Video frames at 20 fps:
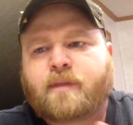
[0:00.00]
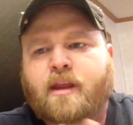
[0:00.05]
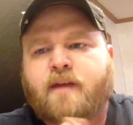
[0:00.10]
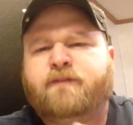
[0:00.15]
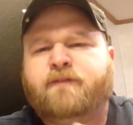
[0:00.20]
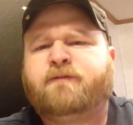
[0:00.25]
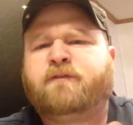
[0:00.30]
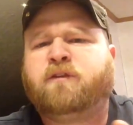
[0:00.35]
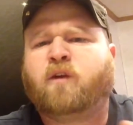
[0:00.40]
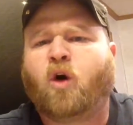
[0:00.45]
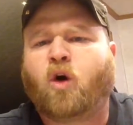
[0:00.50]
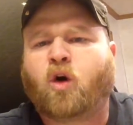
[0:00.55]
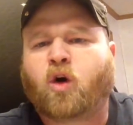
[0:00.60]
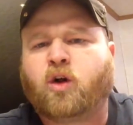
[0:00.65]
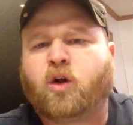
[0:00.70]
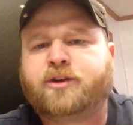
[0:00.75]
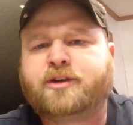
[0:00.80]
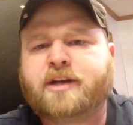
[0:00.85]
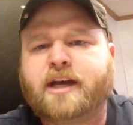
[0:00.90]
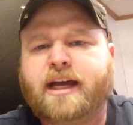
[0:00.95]

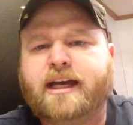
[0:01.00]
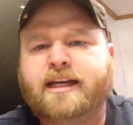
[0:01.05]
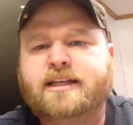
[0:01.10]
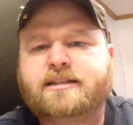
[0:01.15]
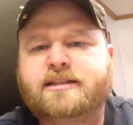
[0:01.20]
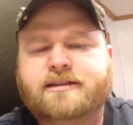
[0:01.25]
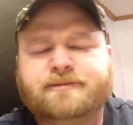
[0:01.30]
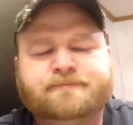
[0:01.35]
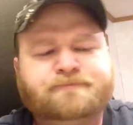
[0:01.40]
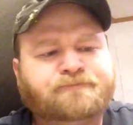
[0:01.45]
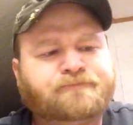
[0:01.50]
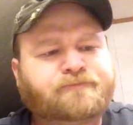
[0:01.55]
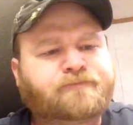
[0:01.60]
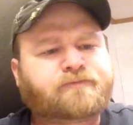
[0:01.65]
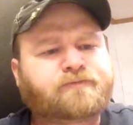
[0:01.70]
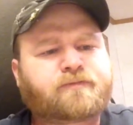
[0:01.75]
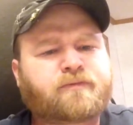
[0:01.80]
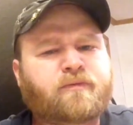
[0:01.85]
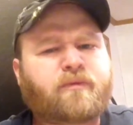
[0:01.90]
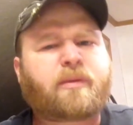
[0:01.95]
floral taste.
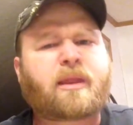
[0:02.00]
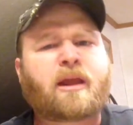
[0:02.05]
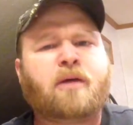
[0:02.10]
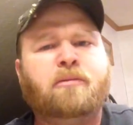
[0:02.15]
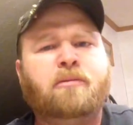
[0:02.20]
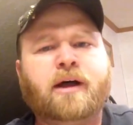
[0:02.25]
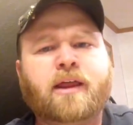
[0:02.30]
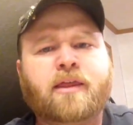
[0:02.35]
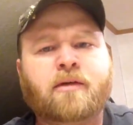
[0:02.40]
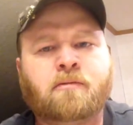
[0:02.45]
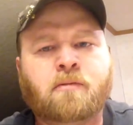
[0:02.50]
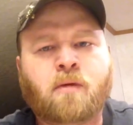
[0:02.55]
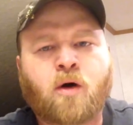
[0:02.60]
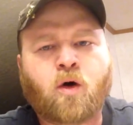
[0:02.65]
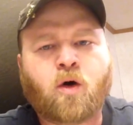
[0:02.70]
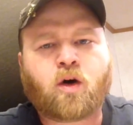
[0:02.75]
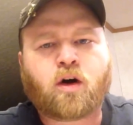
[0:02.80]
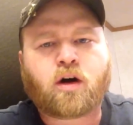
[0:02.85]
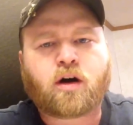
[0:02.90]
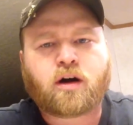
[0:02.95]
But the
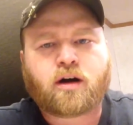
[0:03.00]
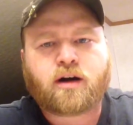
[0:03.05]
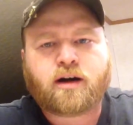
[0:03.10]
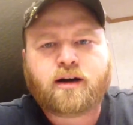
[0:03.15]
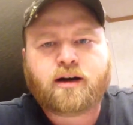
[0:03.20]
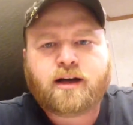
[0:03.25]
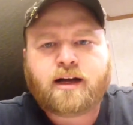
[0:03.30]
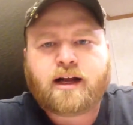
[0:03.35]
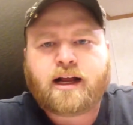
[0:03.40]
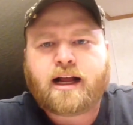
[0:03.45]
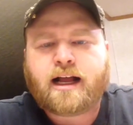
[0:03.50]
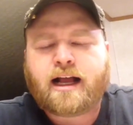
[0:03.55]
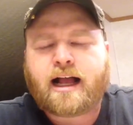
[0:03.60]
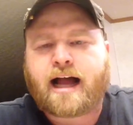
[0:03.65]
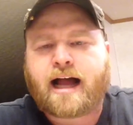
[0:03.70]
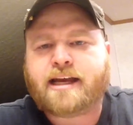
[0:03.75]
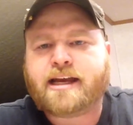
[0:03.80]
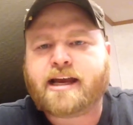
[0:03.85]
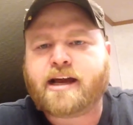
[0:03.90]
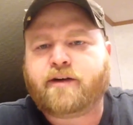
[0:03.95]
more
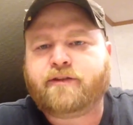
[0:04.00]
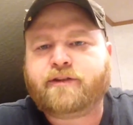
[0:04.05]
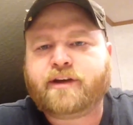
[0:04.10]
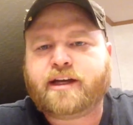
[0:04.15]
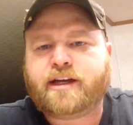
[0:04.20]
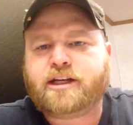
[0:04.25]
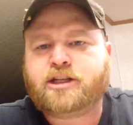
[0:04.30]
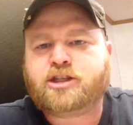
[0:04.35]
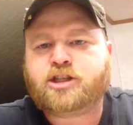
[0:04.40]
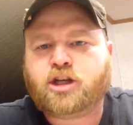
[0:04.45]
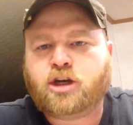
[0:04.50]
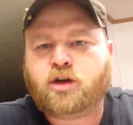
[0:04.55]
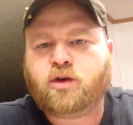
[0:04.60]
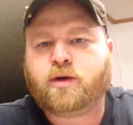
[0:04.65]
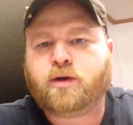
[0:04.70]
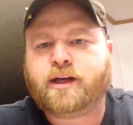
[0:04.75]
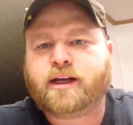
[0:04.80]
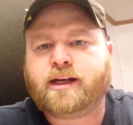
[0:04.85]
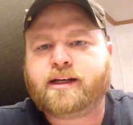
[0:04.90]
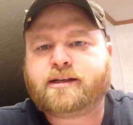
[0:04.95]
I delve into
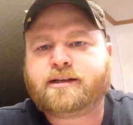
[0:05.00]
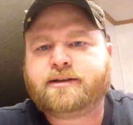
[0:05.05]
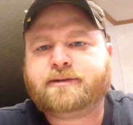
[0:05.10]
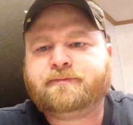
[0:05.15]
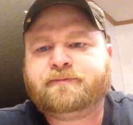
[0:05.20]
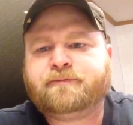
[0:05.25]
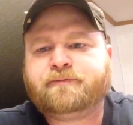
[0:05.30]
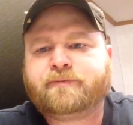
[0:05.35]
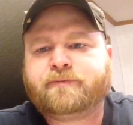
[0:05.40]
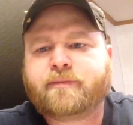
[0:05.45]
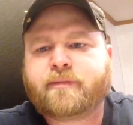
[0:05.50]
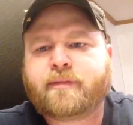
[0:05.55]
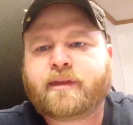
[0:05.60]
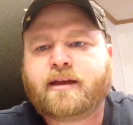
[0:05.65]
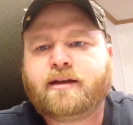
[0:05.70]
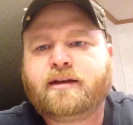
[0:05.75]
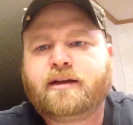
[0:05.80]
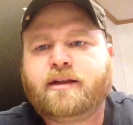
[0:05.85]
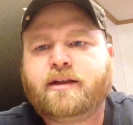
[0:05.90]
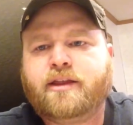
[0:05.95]
chewing it,
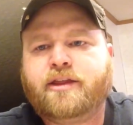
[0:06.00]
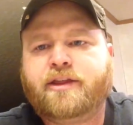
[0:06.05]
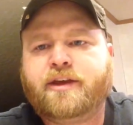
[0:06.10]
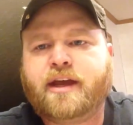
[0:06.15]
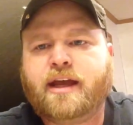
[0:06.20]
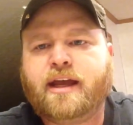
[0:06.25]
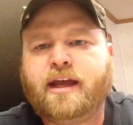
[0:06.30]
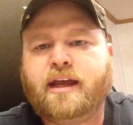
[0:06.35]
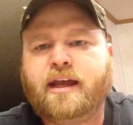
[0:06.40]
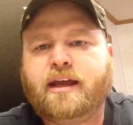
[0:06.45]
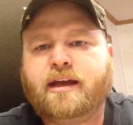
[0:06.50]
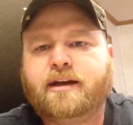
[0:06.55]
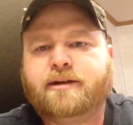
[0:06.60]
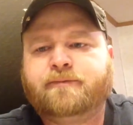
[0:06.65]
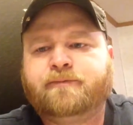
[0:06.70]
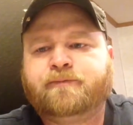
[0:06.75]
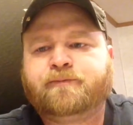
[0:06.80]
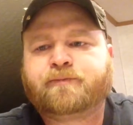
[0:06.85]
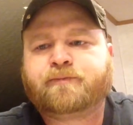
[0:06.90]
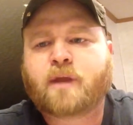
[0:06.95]
the
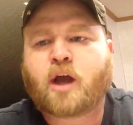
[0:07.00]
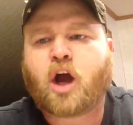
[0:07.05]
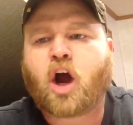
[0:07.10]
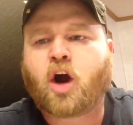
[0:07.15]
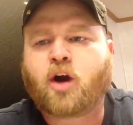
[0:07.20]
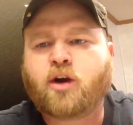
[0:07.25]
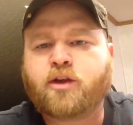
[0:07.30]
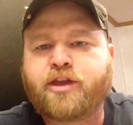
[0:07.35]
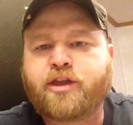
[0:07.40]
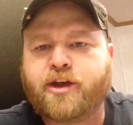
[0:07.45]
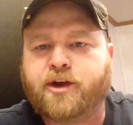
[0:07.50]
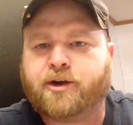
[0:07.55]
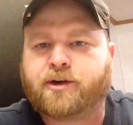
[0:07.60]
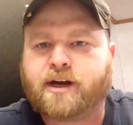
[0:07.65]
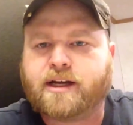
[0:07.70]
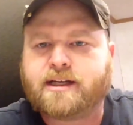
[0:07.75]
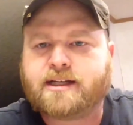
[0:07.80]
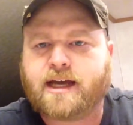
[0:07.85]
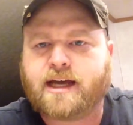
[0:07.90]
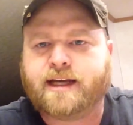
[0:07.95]
earthier
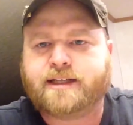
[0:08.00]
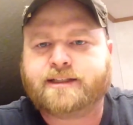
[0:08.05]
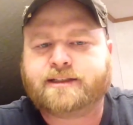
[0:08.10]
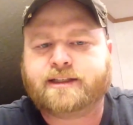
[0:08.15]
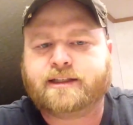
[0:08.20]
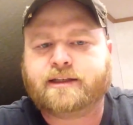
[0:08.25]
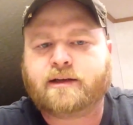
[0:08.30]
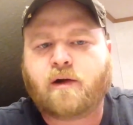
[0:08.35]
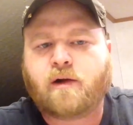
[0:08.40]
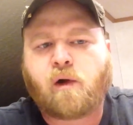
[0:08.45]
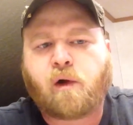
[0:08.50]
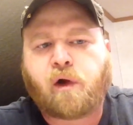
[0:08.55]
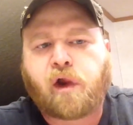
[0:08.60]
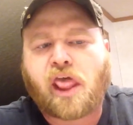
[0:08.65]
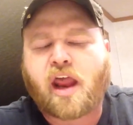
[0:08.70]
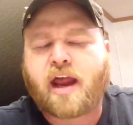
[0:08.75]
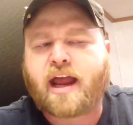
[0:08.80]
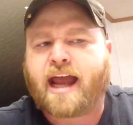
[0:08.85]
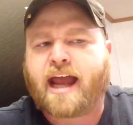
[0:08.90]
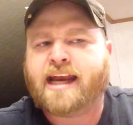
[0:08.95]
it tasted,
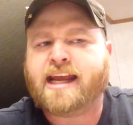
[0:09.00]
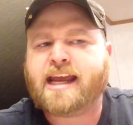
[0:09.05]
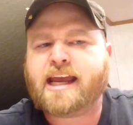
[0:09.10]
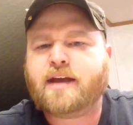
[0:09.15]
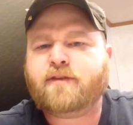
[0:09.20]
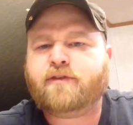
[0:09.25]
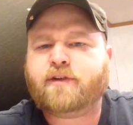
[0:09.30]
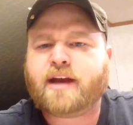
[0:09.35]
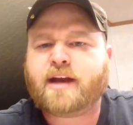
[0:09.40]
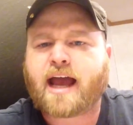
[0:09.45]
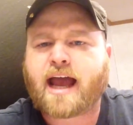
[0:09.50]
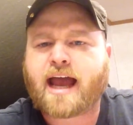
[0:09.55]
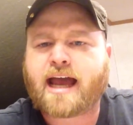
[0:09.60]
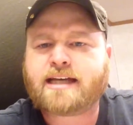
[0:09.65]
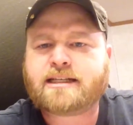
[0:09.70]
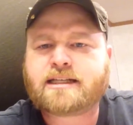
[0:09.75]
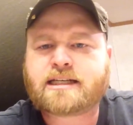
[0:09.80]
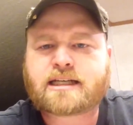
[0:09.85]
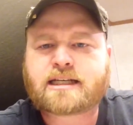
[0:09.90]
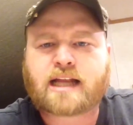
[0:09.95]
and even
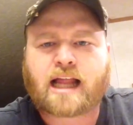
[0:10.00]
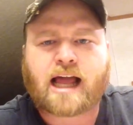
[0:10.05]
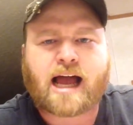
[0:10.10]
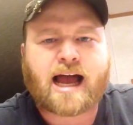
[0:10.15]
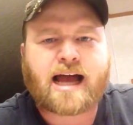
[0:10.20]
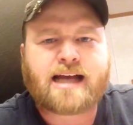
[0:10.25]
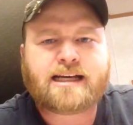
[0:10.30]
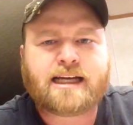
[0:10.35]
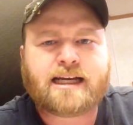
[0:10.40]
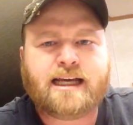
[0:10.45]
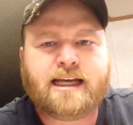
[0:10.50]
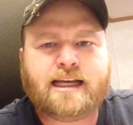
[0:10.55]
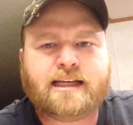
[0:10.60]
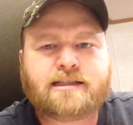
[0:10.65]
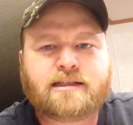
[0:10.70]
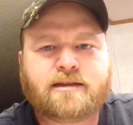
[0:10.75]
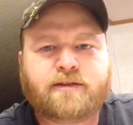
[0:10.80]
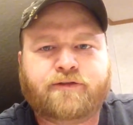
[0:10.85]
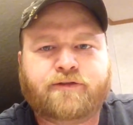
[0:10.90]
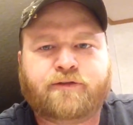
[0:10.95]
has slight
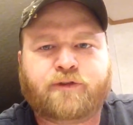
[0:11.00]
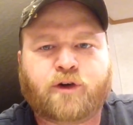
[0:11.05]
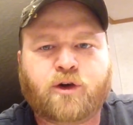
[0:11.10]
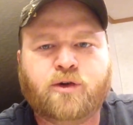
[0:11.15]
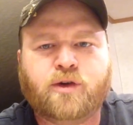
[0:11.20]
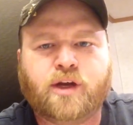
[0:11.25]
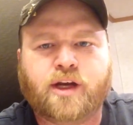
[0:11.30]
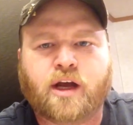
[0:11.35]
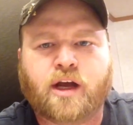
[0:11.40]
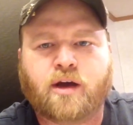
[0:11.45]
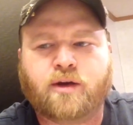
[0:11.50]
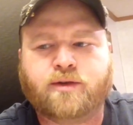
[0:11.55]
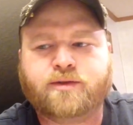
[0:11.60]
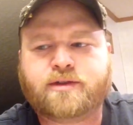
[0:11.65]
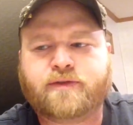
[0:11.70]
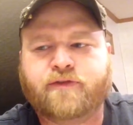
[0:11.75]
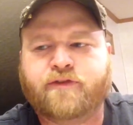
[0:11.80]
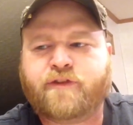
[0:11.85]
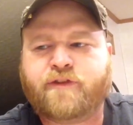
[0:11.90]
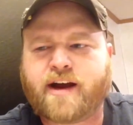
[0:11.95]
hints of fruity notes.
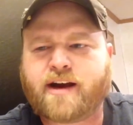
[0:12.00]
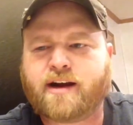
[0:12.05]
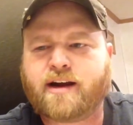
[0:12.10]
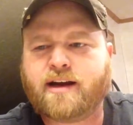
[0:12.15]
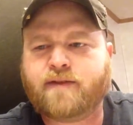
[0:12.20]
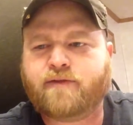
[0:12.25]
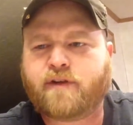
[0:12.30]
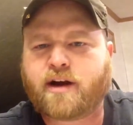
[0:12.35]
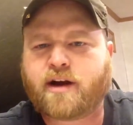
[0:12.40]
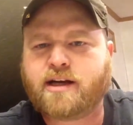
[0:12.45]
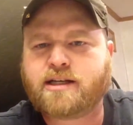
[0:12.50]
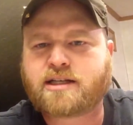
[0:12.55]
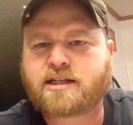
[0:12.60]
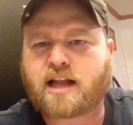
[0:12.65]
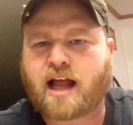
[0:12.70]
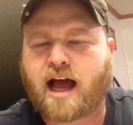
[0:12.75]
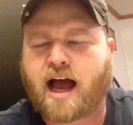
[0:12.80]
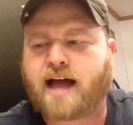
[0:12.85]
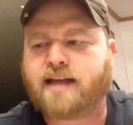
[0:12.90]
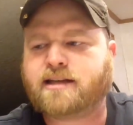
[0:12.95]
Very, very
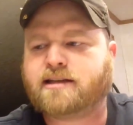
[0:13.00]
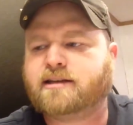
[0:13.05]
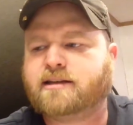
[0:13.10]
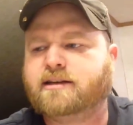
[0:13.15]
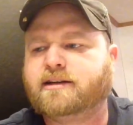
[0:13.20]
slight.